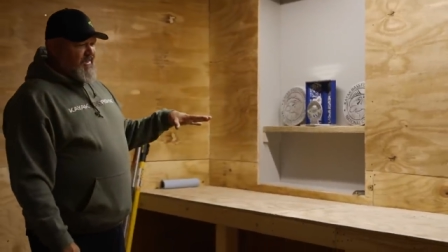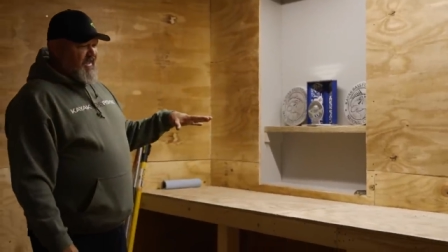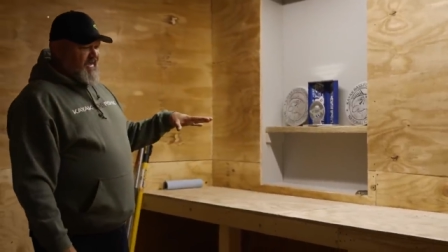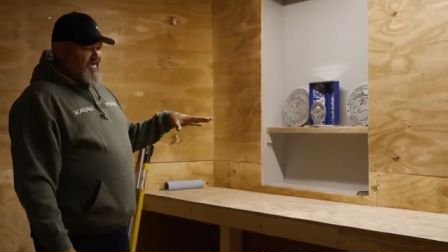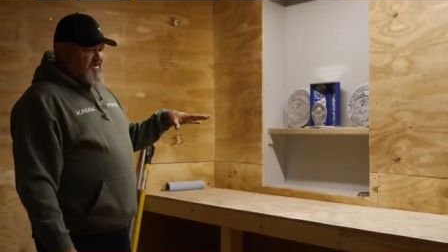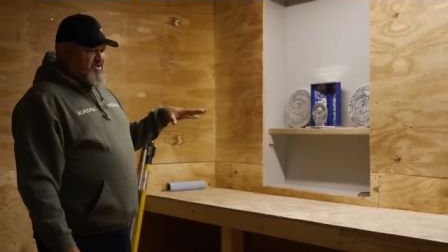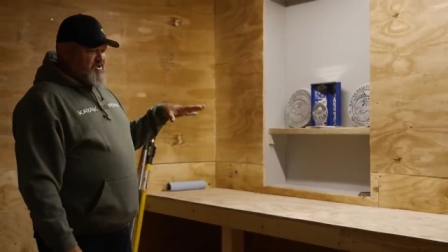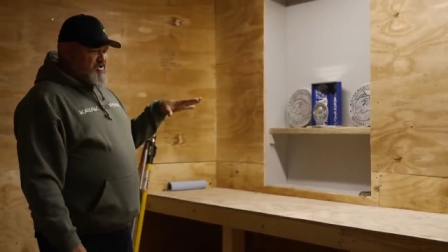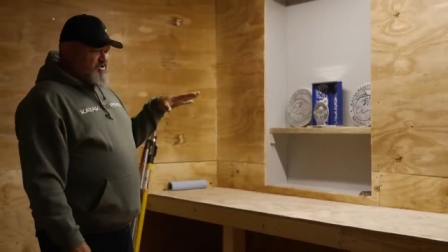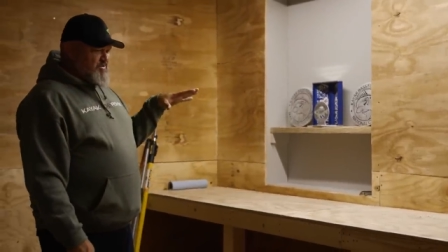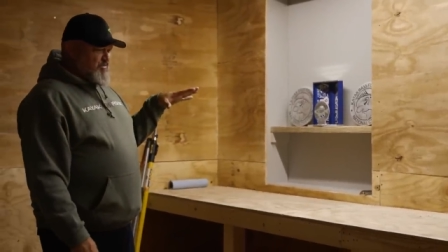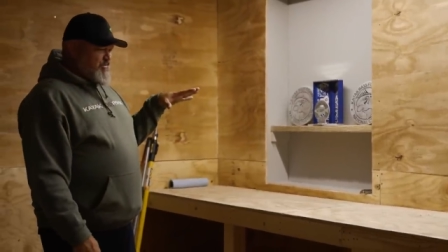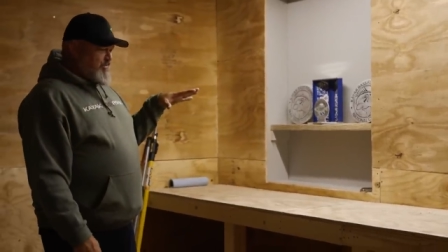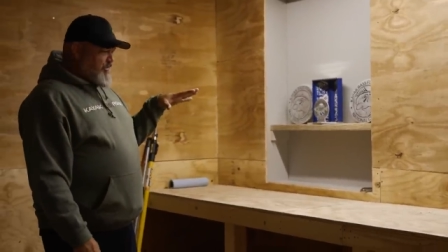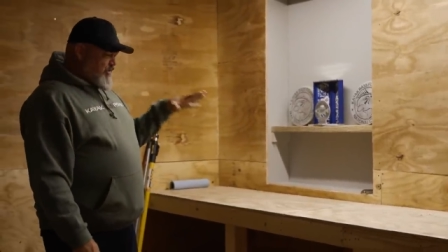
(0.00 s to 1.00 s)
like
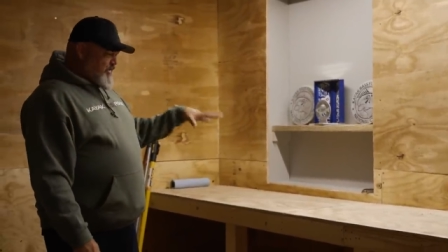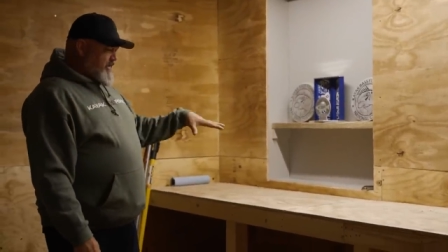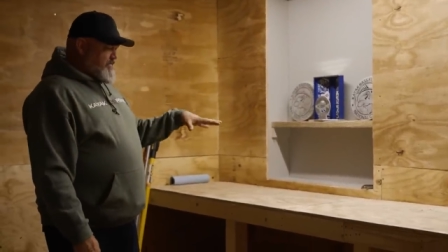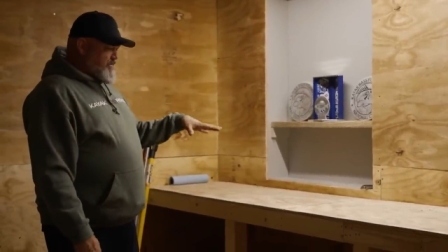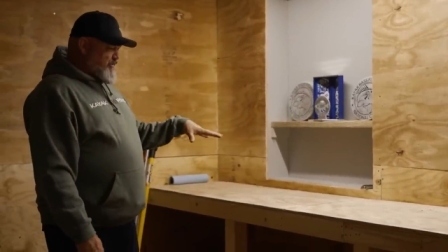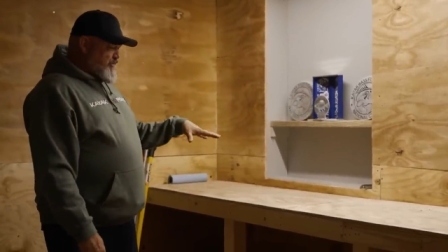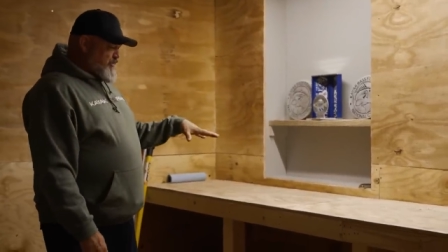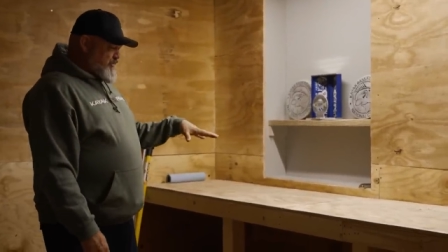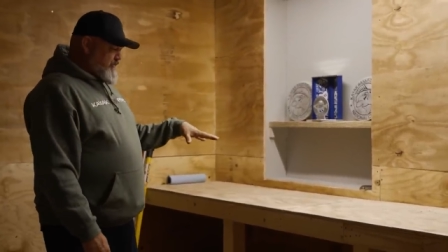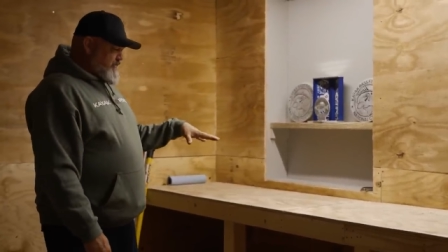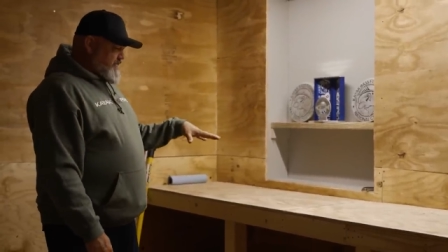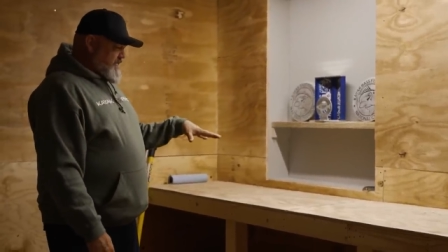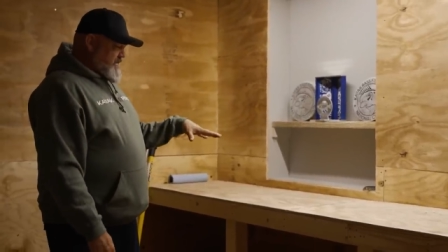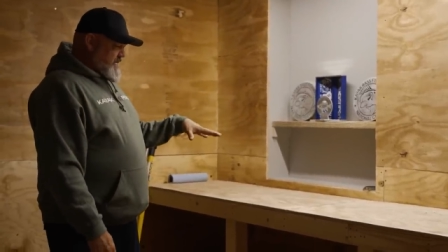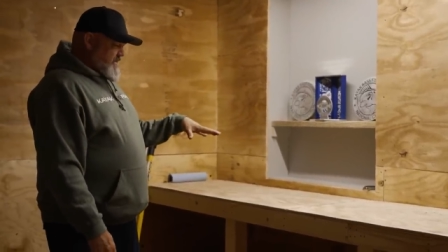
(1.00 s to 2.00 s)
bulletproof,
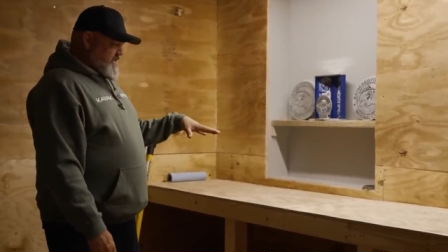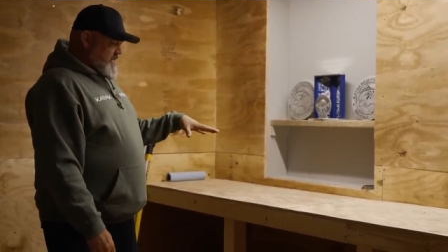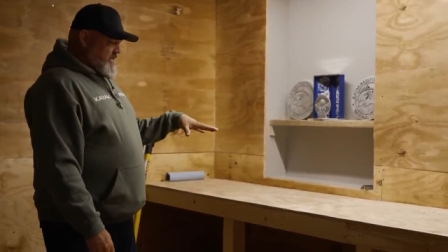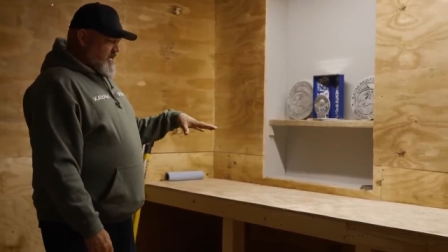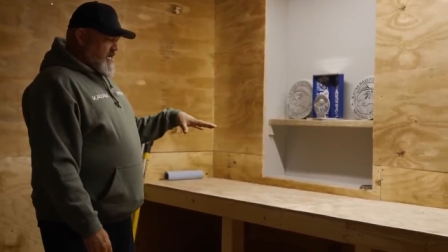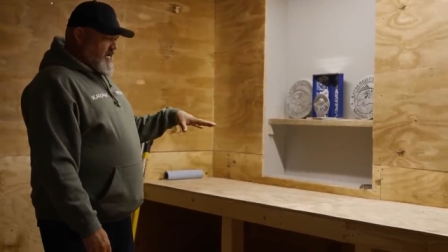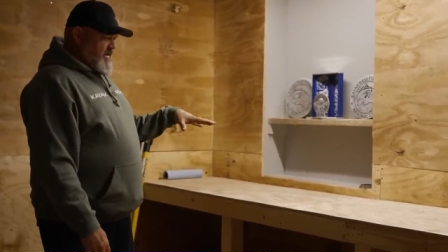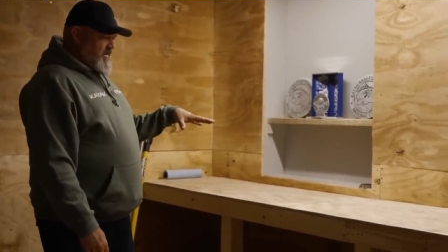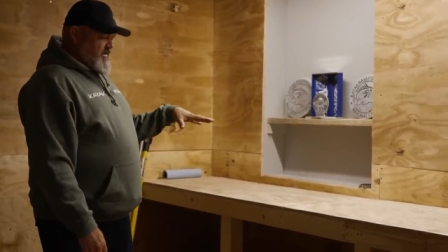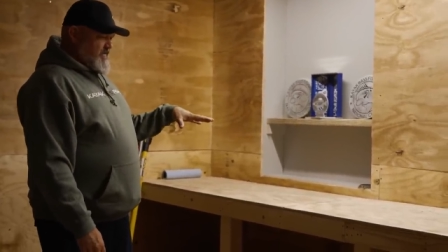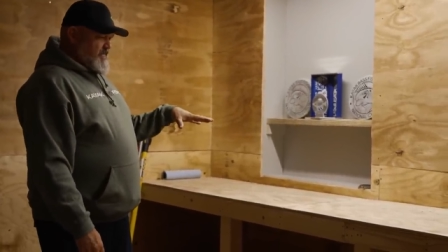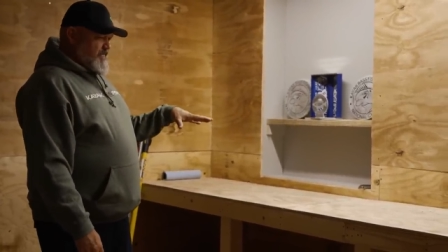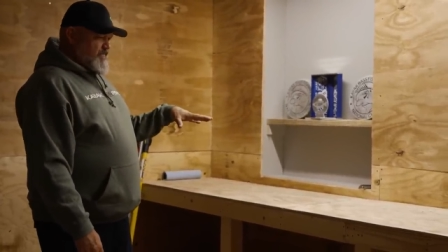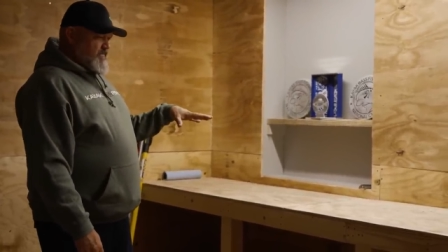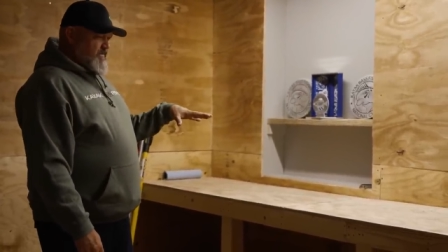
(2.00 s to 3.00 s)

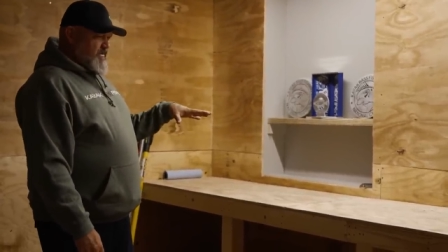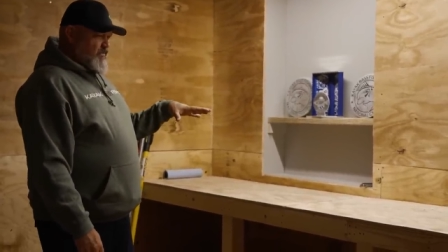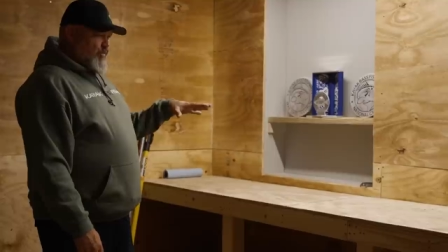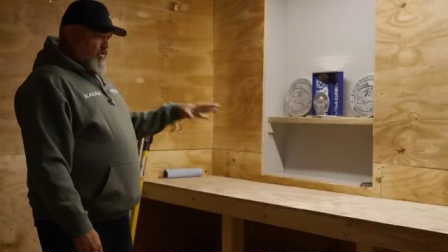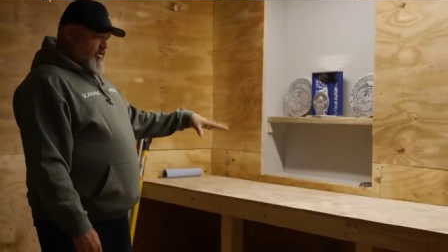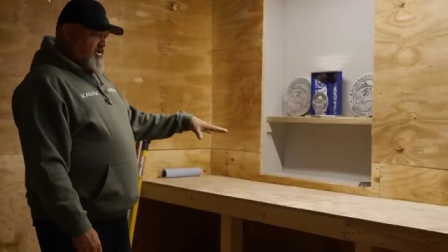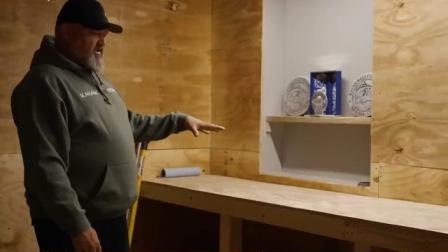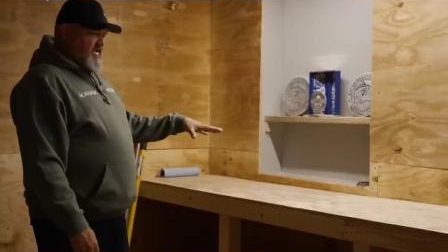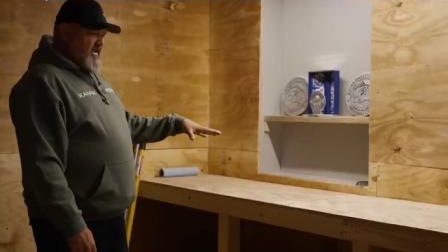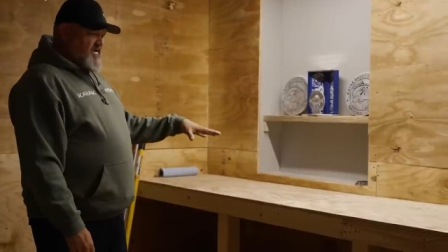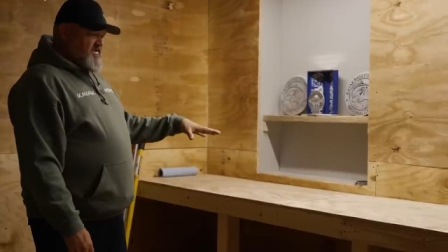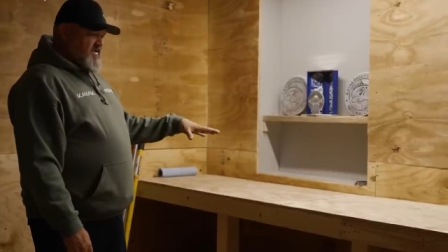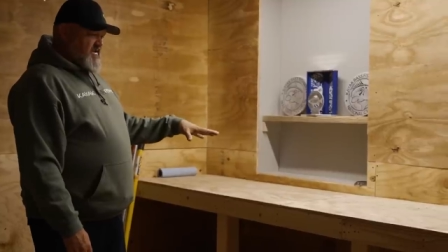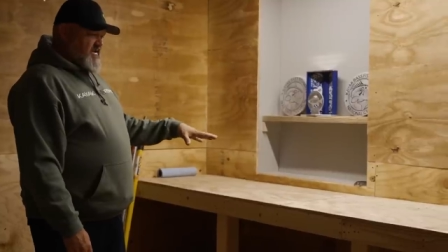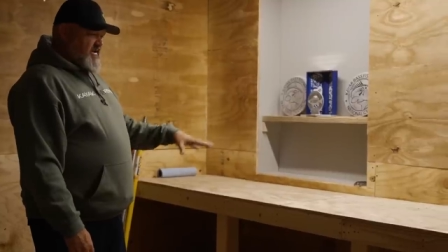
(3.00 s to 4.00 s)
um, work
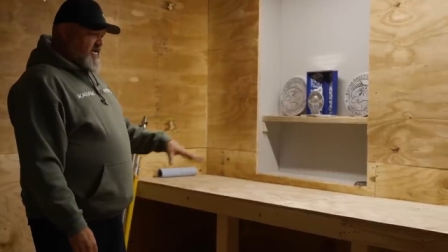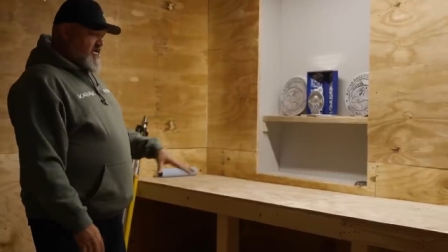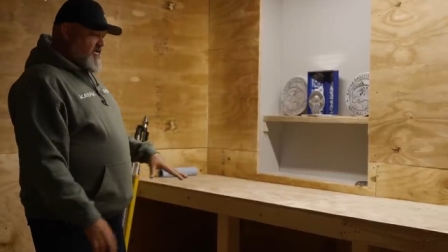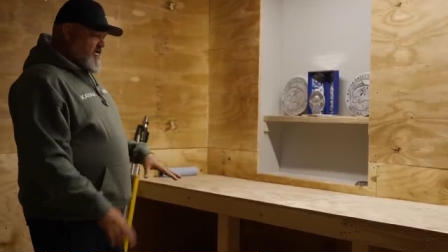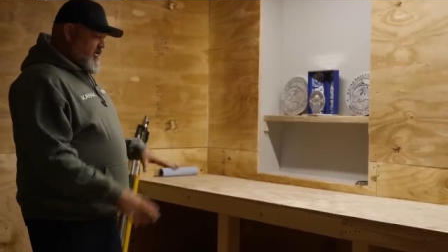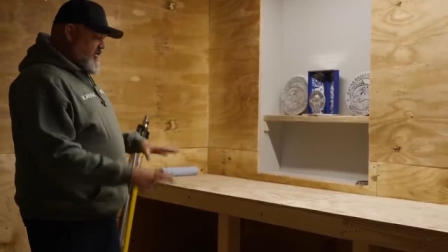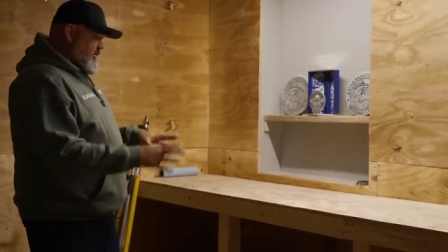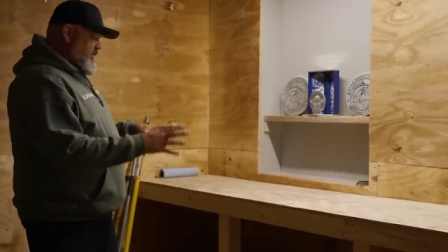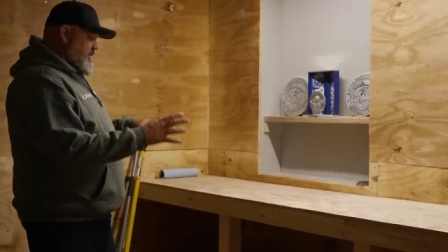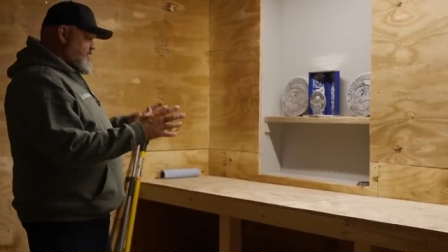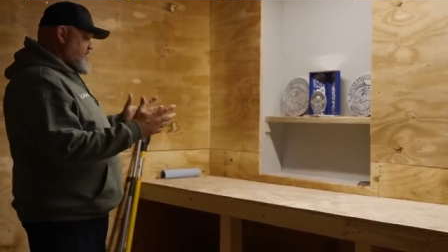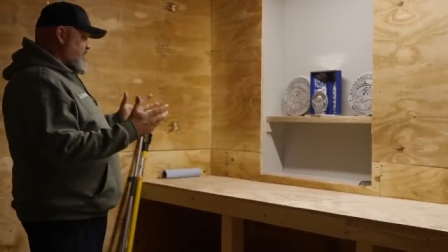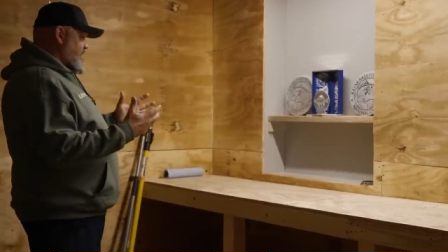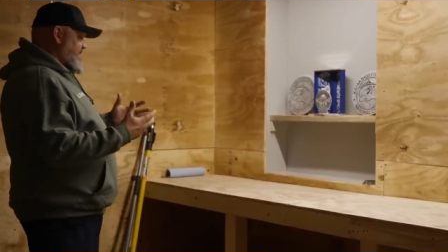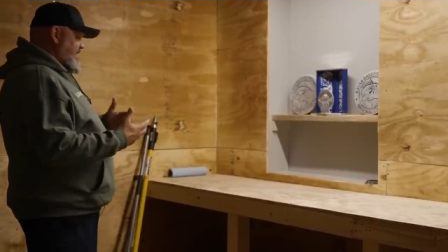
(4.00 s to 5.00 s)
desk in here, or uh, I'm
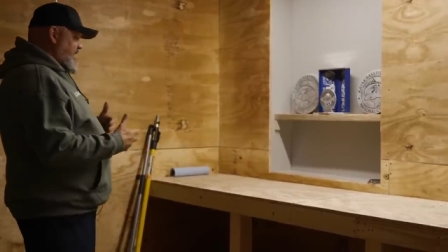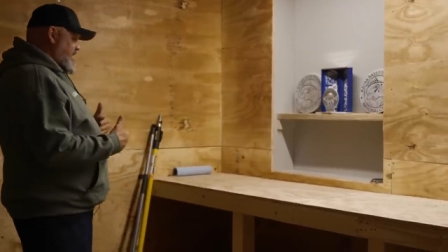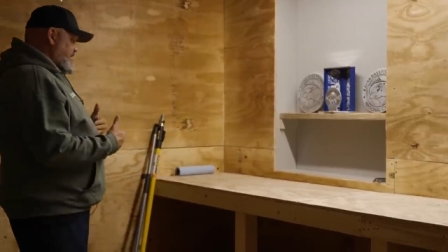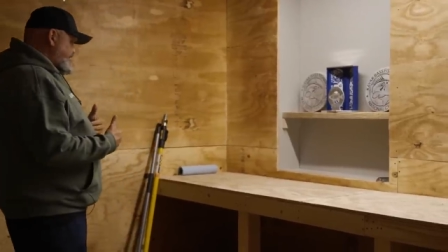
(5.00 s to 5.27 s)
sorry, uh,